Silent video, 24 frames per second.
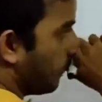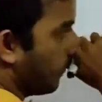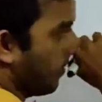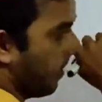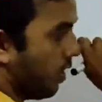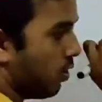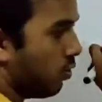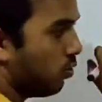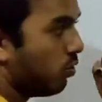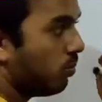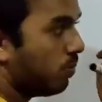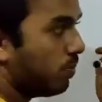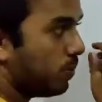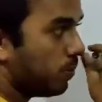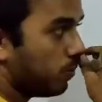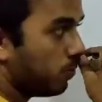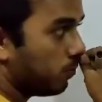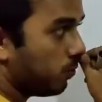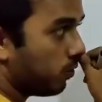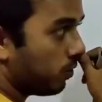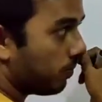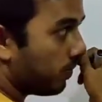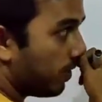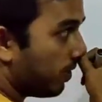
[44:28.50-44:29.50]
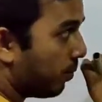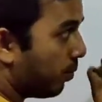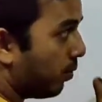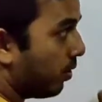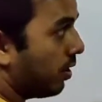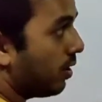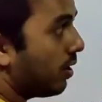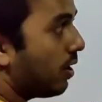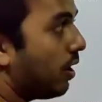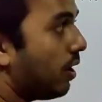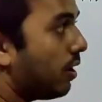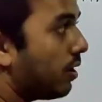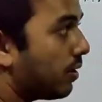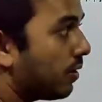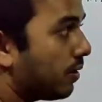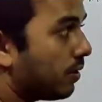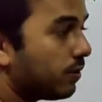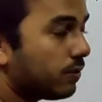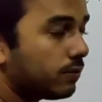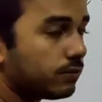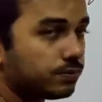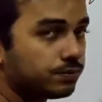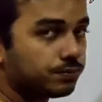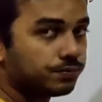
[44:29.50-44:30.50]
I hope you got my point, right?
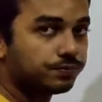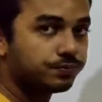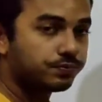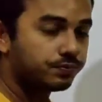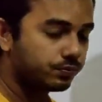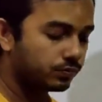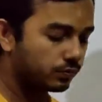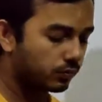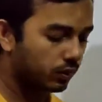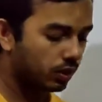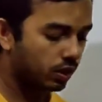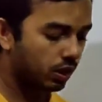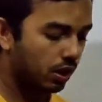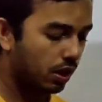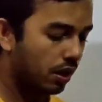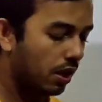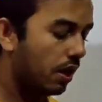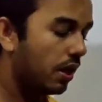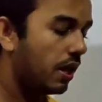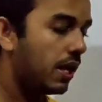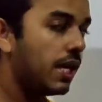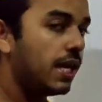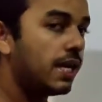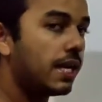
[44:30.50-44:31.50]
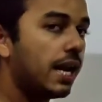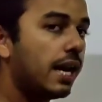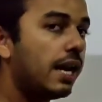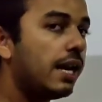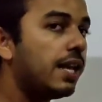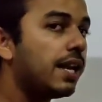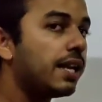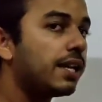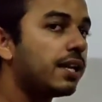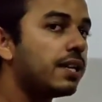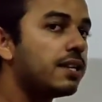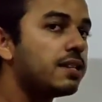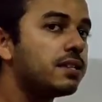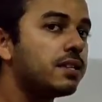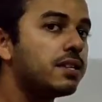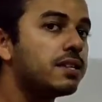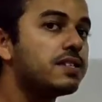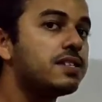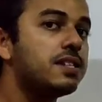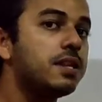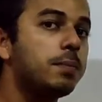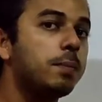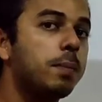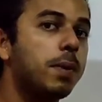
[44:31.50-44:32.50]
In earlier
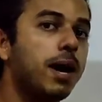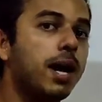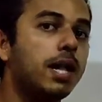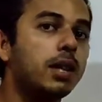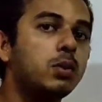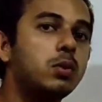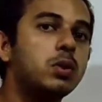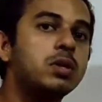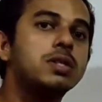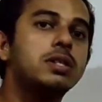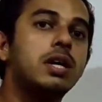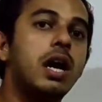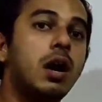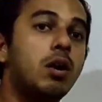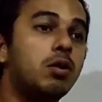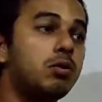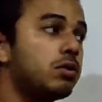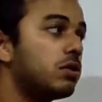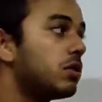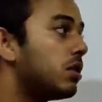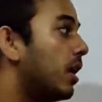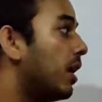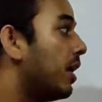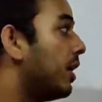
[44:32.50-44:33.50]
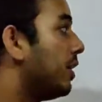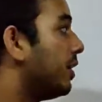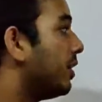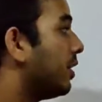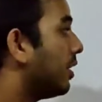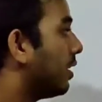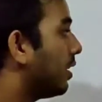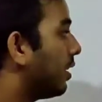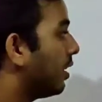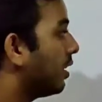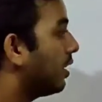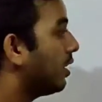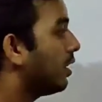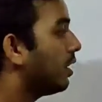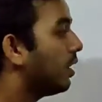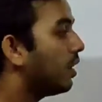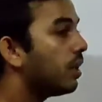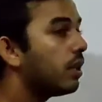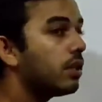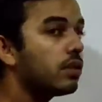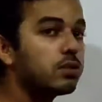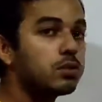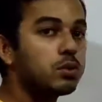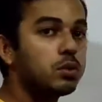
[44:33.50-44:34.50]
cases the path was outside,
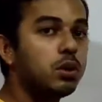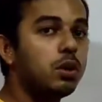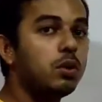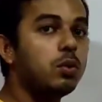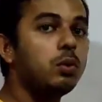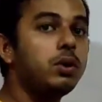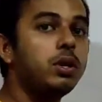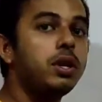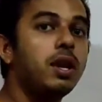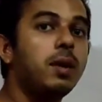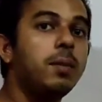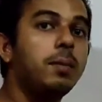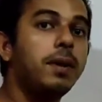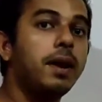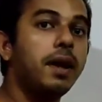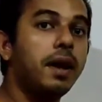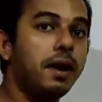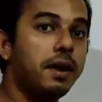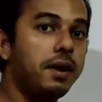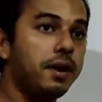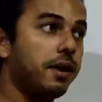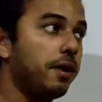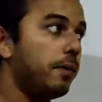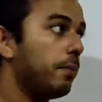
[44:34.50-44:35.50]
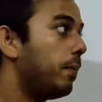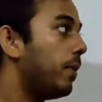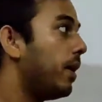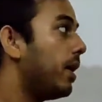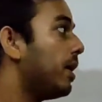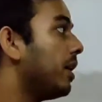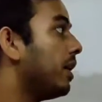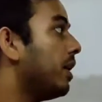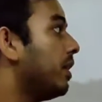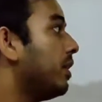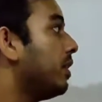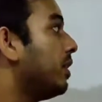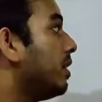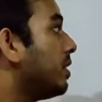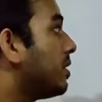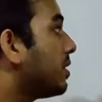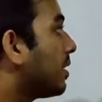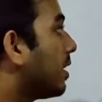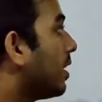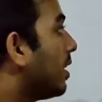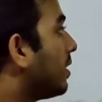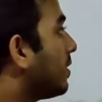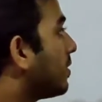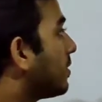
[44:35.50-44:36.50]
so we have added, but in this
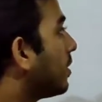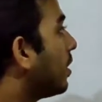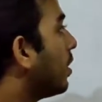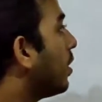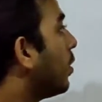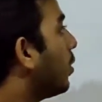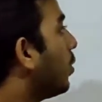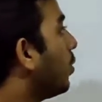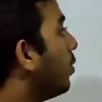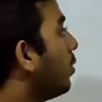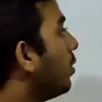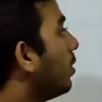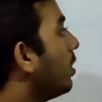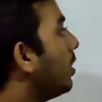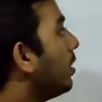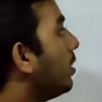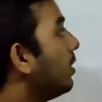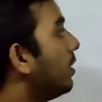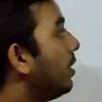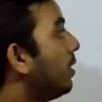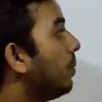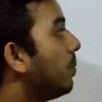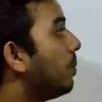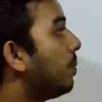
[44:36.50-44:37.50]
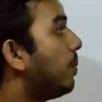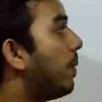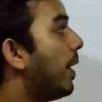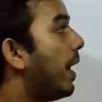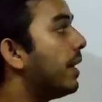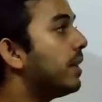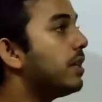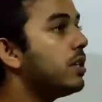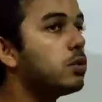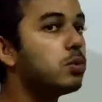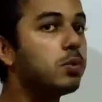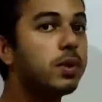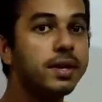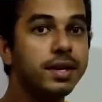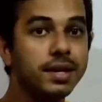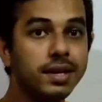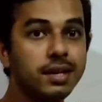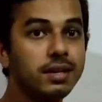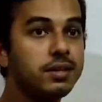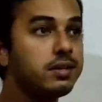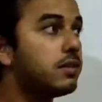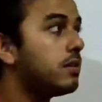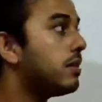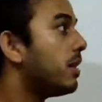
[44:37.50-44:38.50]
case the path is what,
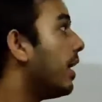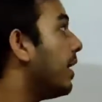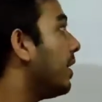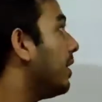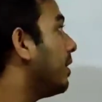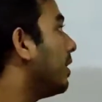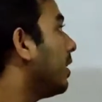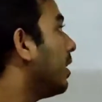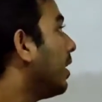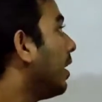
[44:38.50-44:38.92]
inside.